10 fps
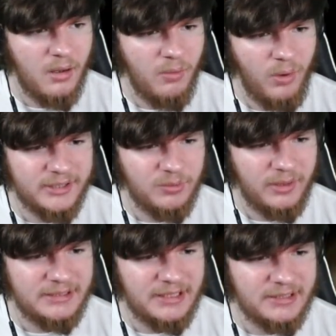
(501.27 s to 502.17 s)
What?
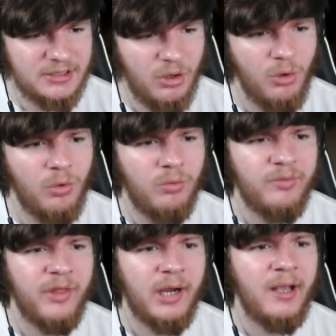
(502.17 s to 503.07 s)
What is this? Ooh,
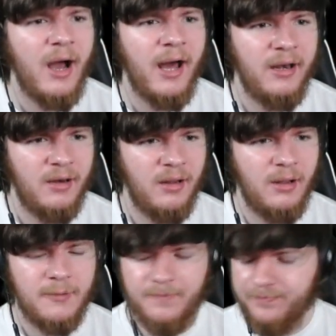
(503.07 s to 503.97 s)
the
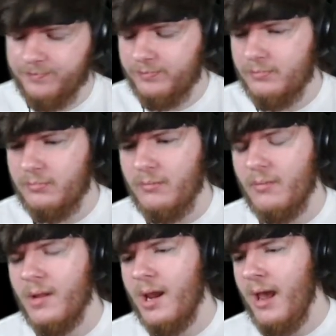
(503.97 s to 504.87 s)
gun.
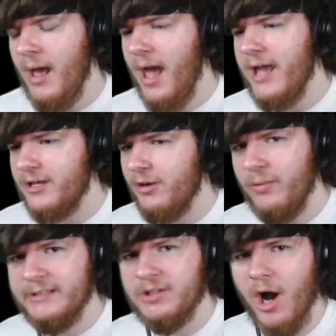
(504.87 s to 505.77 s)
Hey, can
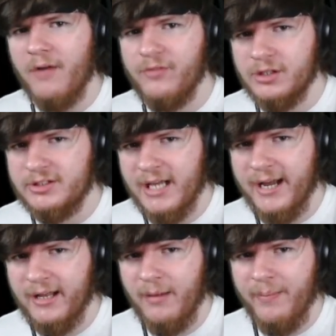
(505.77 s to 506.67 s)
we talk for a
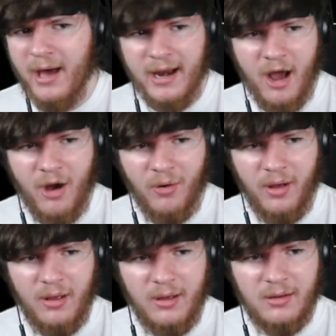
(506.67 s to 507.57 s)
second about how
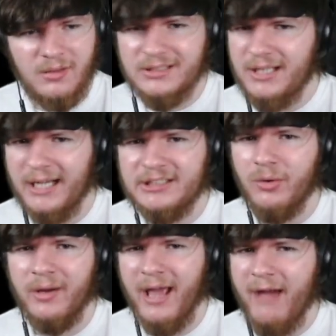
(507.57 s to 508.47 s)
this guy's
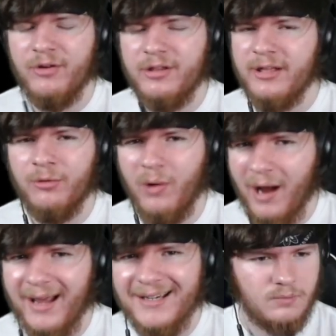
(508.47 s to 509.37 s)
doing everything
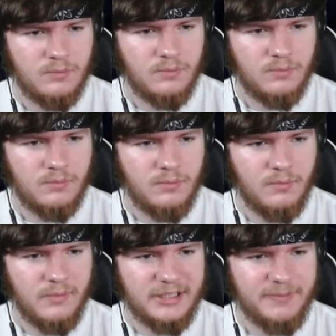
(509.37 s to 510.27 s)
right?
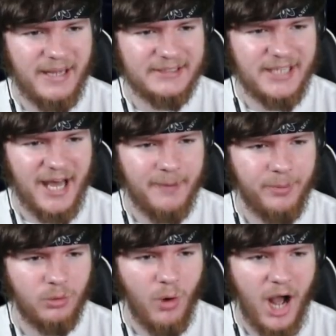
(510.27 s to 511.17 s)
This man's got a
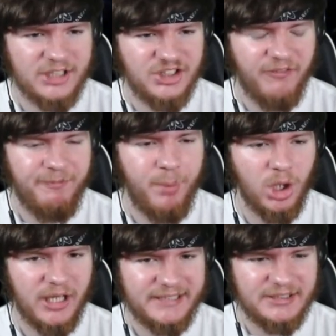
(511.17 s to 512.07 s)
barrage of
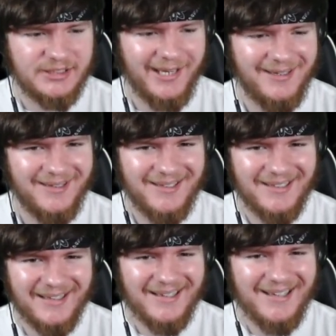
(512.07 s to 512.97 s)
bullets.
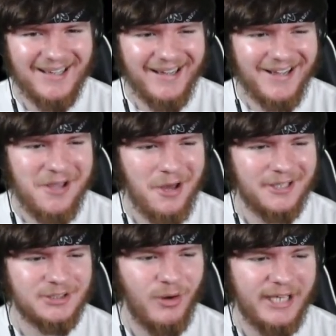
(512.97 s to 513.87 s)

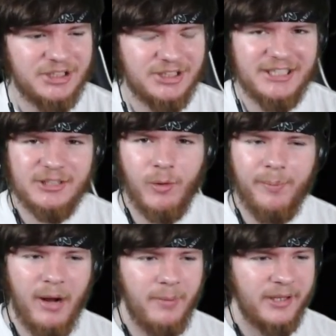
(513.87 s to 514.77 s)
Goodness gracious, he's a
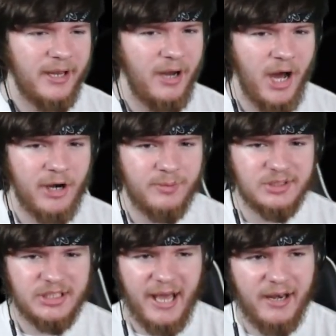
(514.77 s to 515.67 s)
Republican one hundred
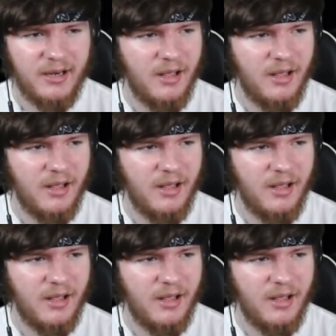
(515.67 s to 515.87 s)
percent.